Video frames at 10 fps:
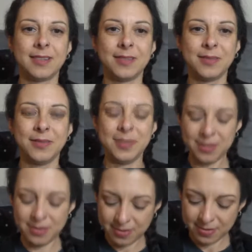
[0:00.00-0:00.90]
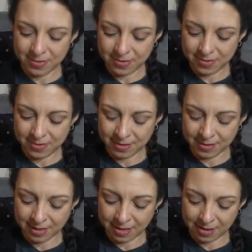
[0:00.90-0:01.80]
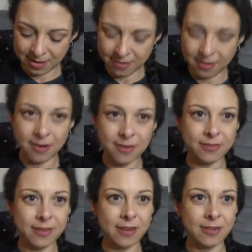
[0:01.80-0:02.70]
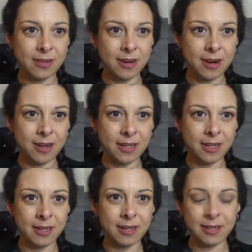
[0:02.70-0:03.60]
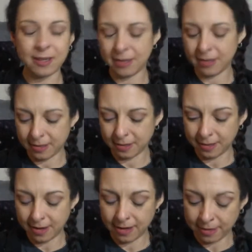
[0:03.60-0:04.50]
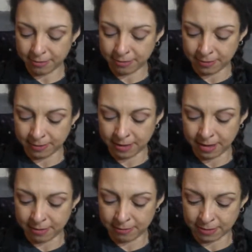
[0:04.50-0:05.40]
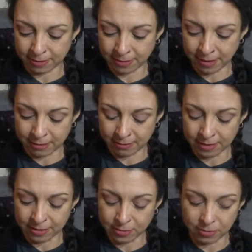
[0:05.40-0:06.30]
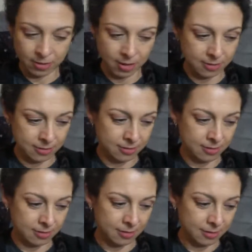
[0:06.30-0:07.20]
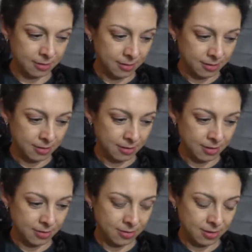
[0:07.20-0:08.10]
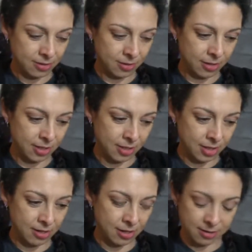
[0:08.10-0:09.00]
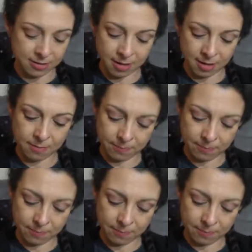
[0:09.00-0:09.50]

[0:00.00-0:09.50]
Rune, let's get our final card here. Love, love, love these rune cards. They're such a great cherry on top.